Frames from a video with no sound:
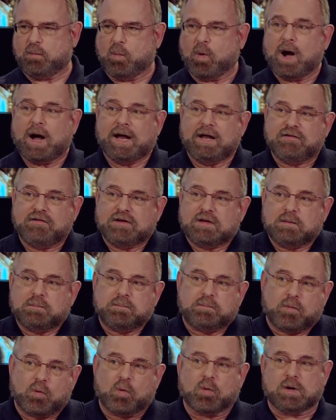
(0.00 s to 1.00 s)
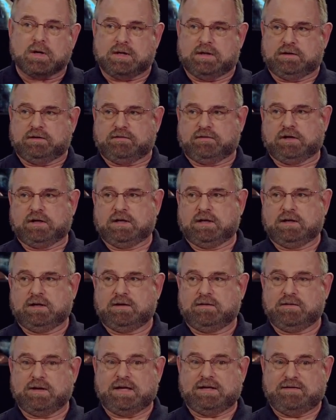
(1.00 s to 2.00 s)
Why is it important
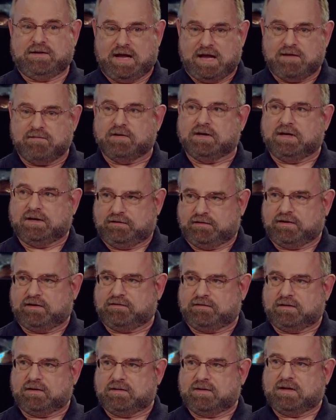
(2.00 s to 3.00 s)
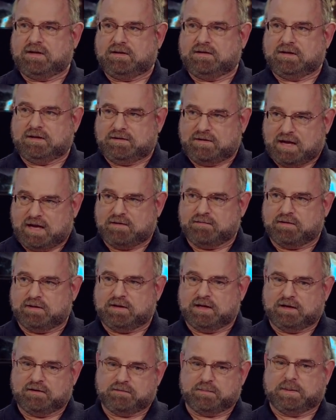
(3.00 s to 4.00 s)
that David existed, the, the David
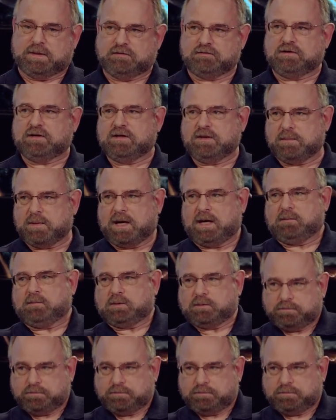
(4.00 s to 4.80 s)
that is mentioned in the Bible.